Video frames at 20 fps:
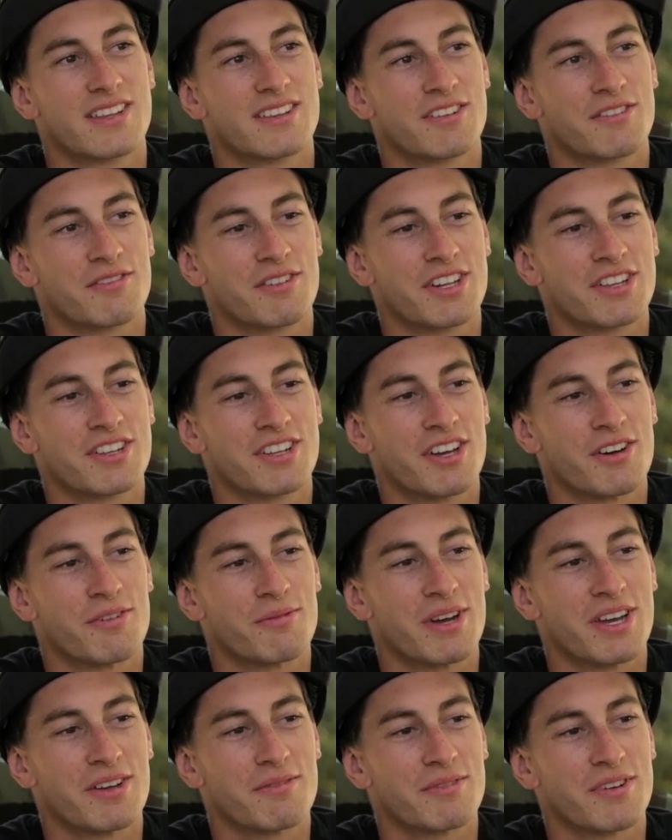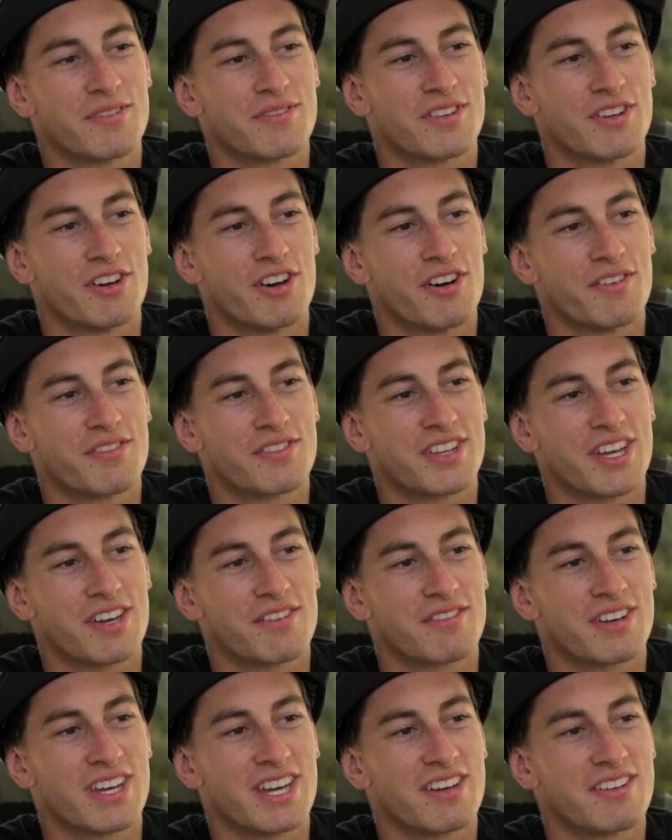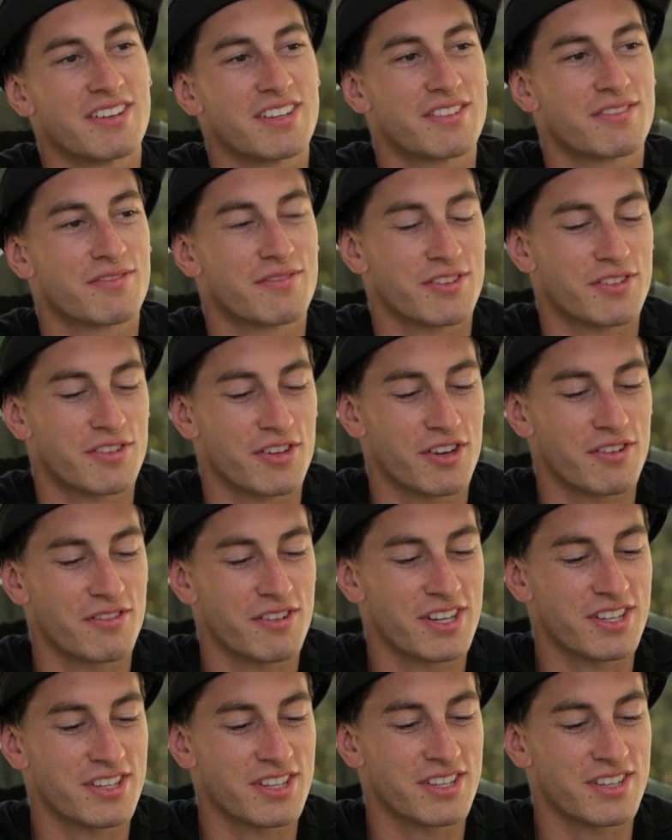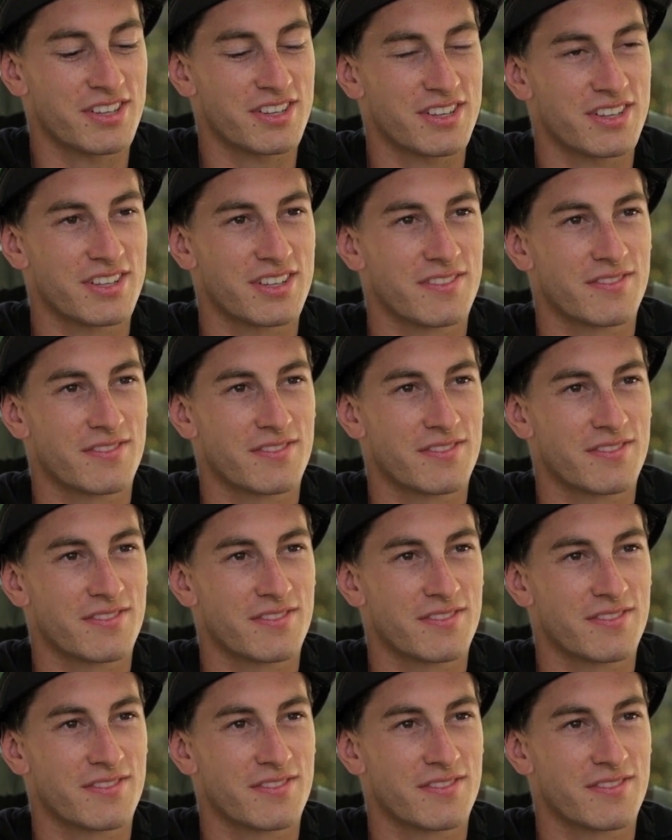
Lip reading: The reason I went with the offset rear is for 2 reasons.